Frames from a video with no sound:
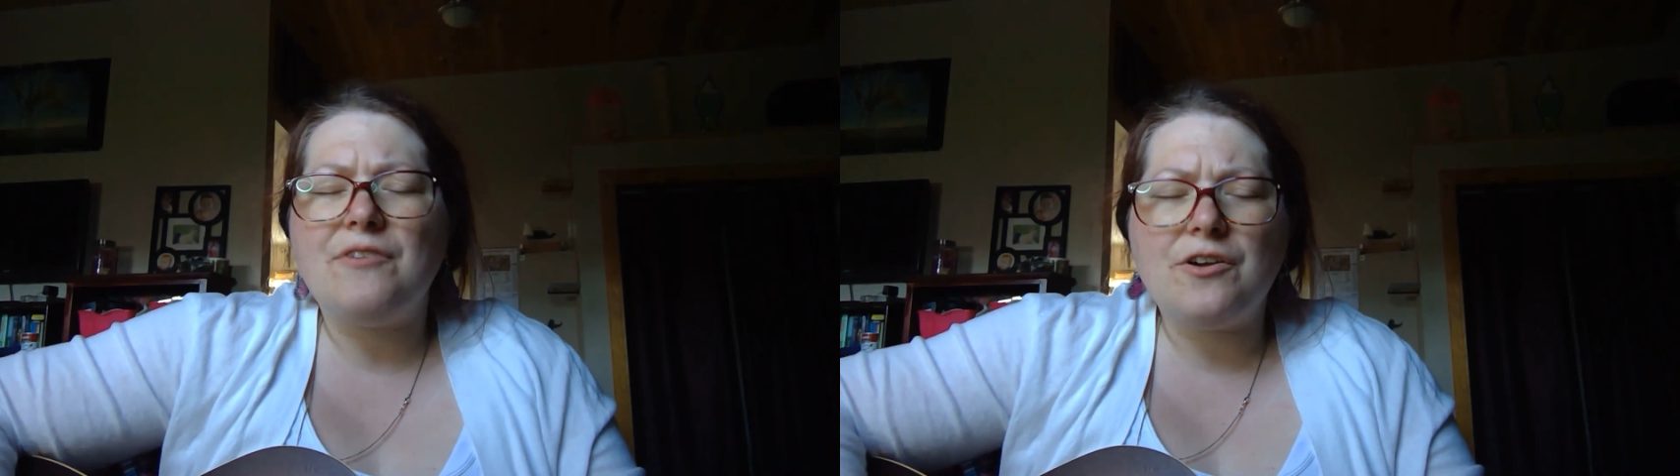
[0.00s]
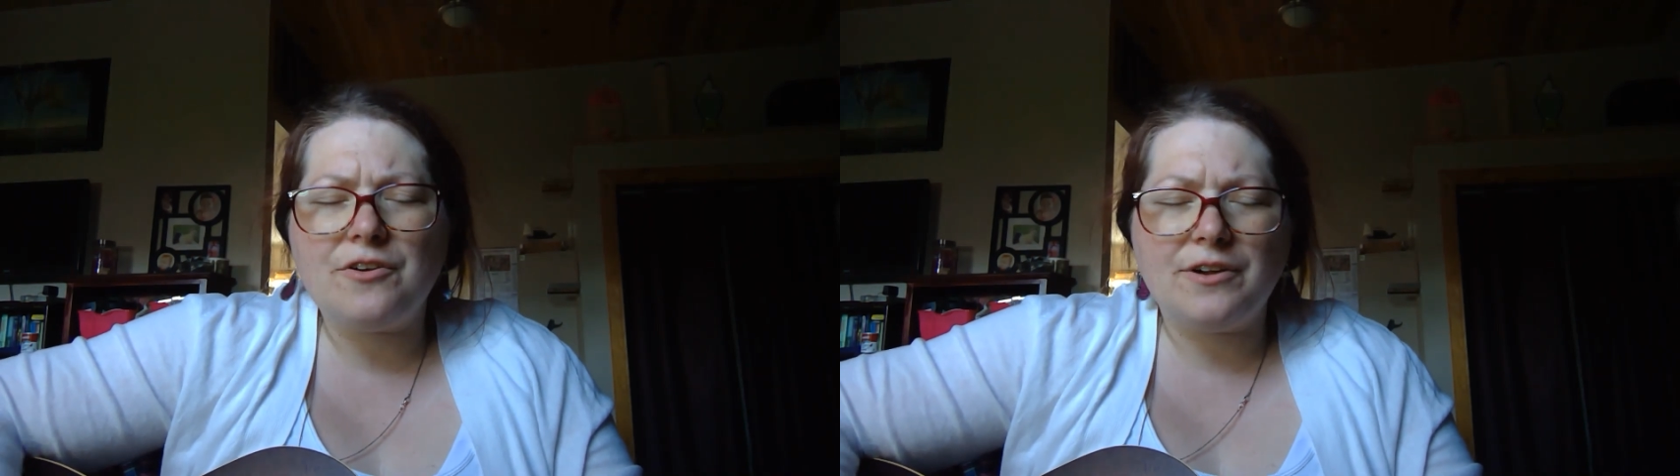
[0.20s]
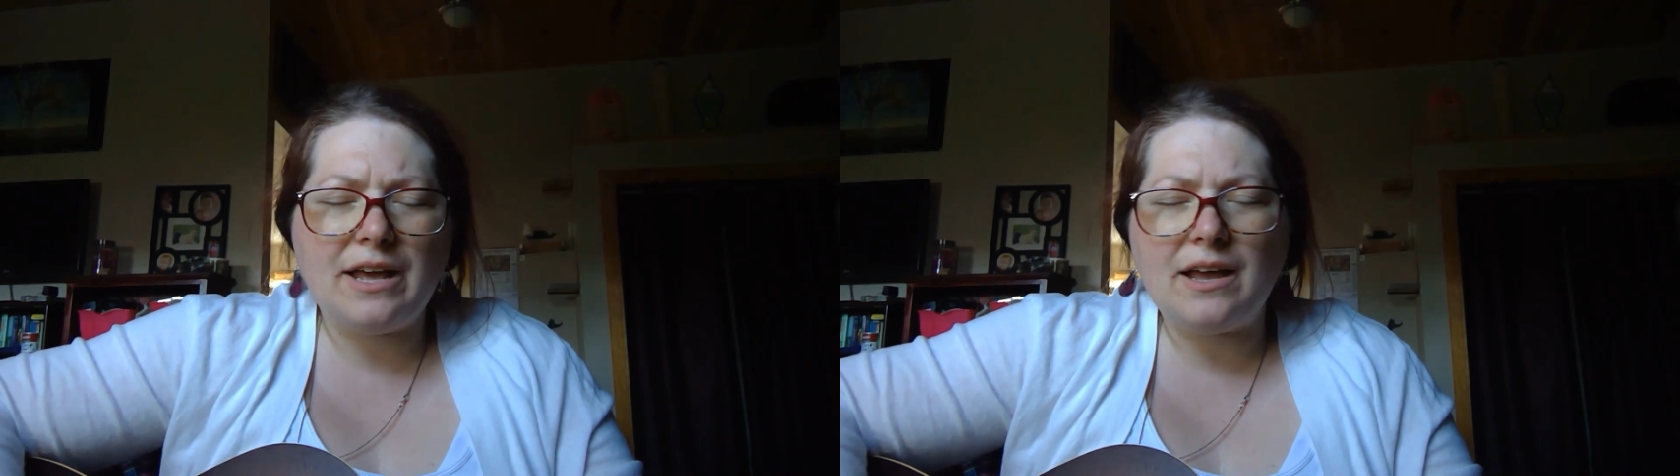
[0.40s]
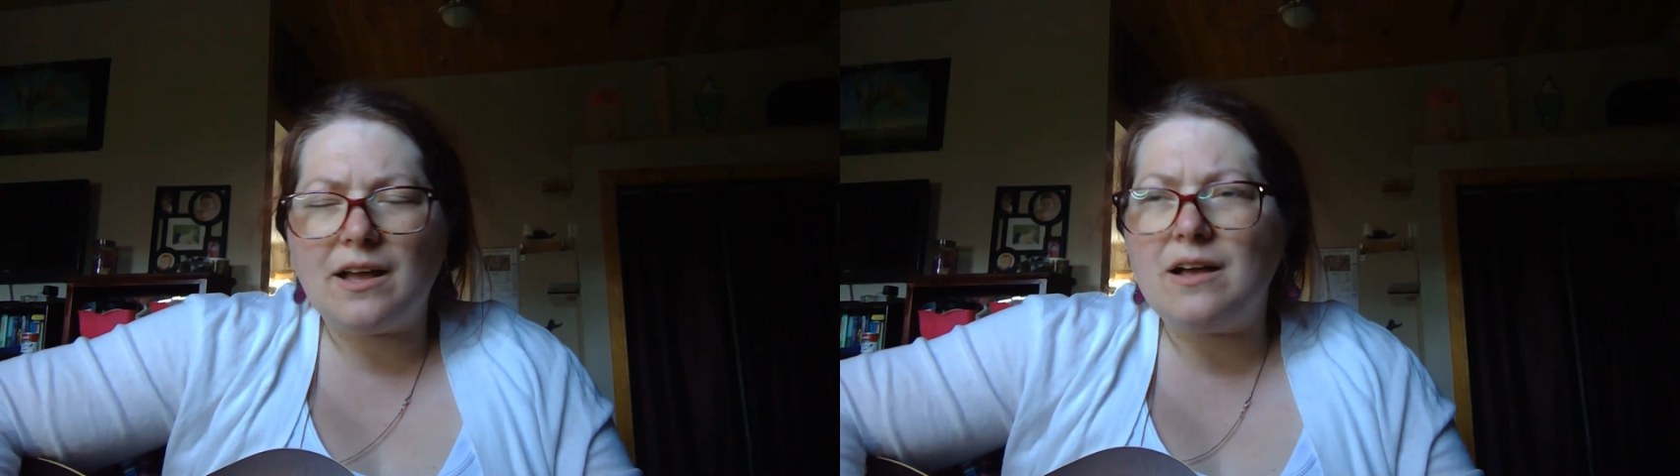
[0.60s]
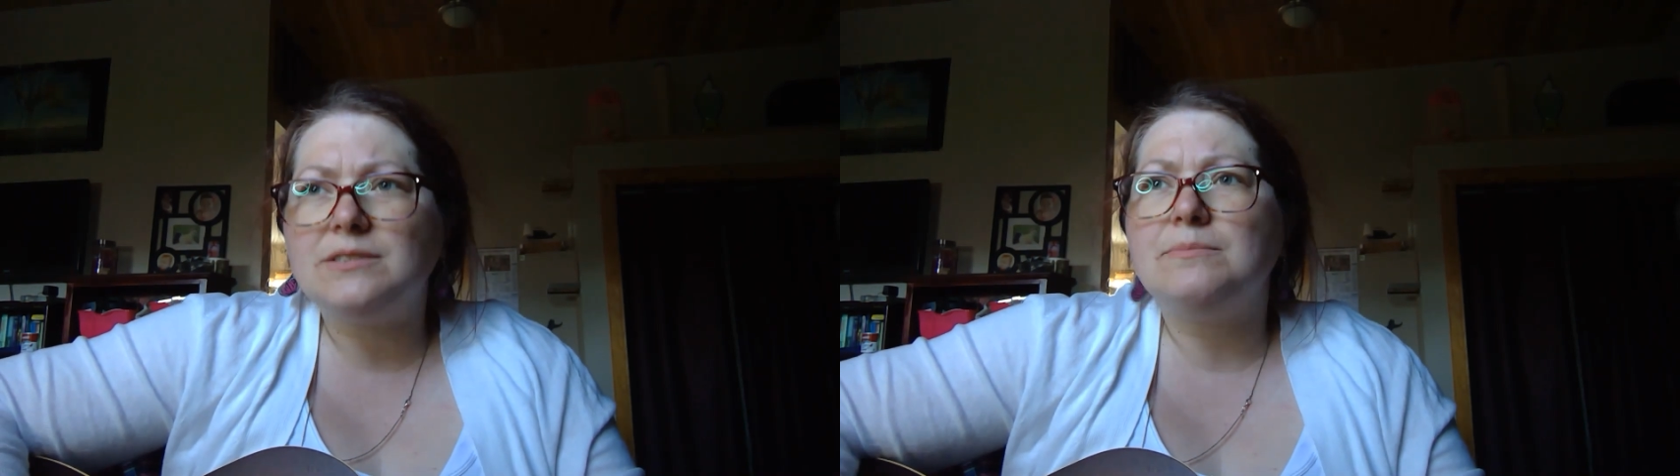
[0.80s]
and
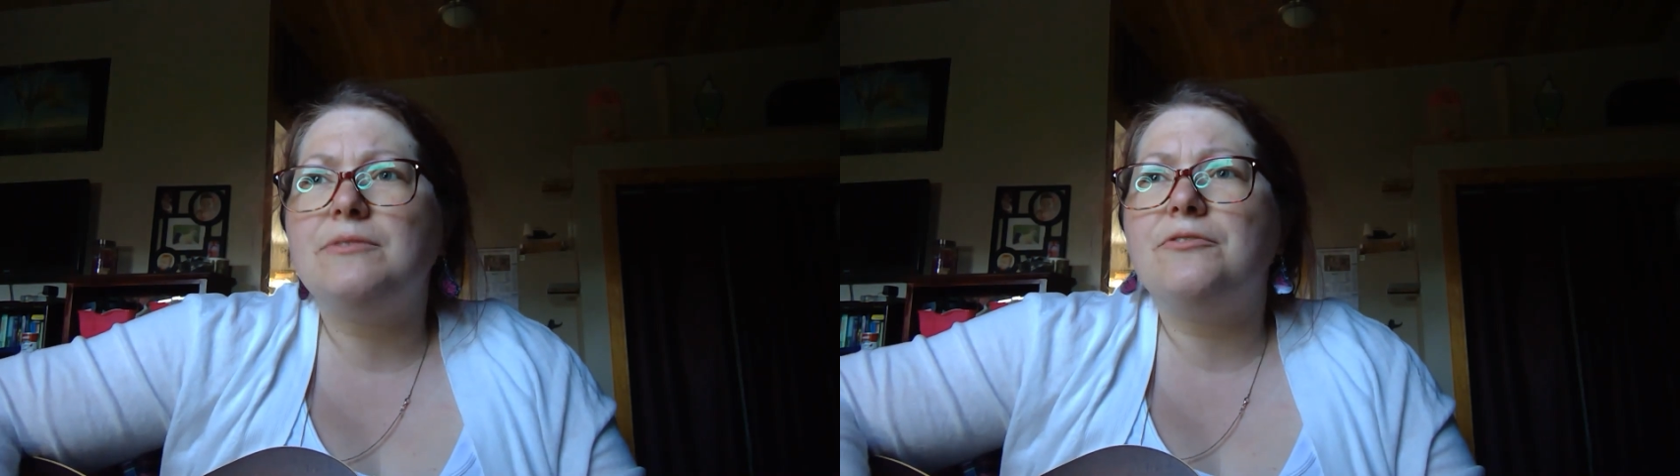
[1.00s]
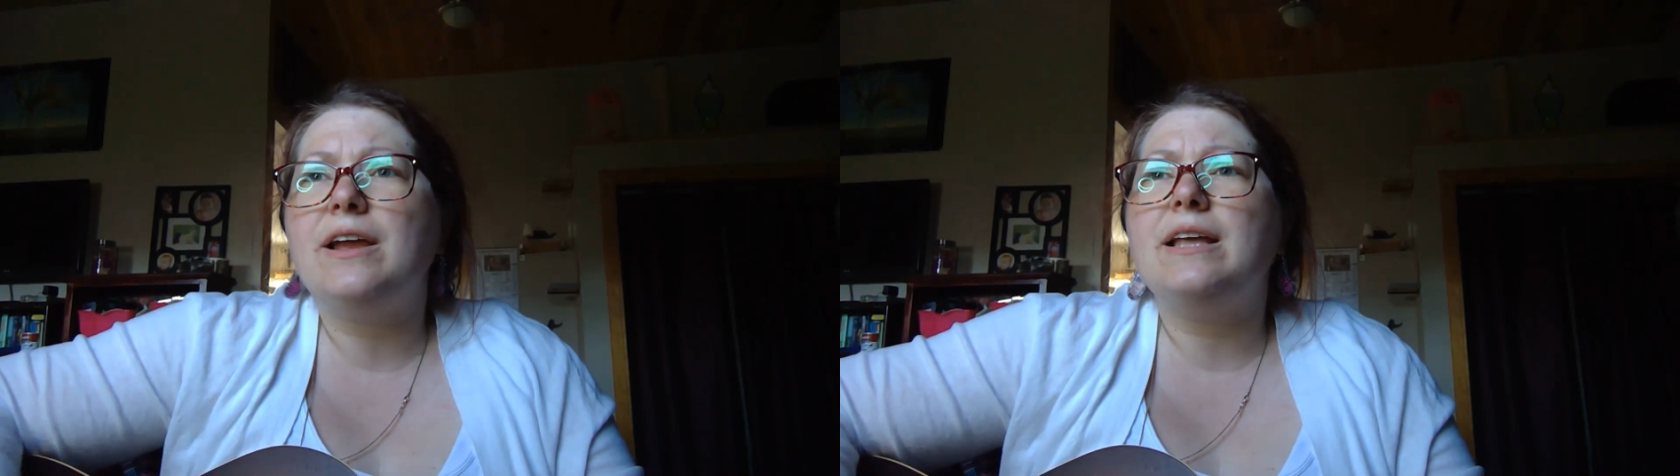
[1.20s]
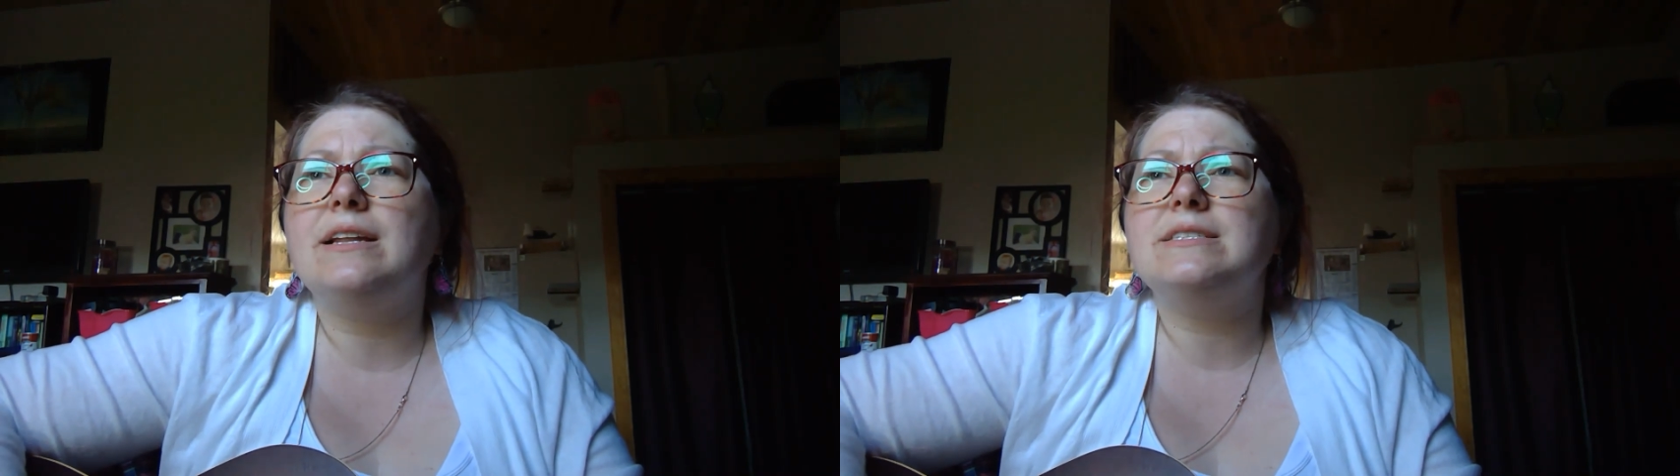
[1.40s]
I called him my friend.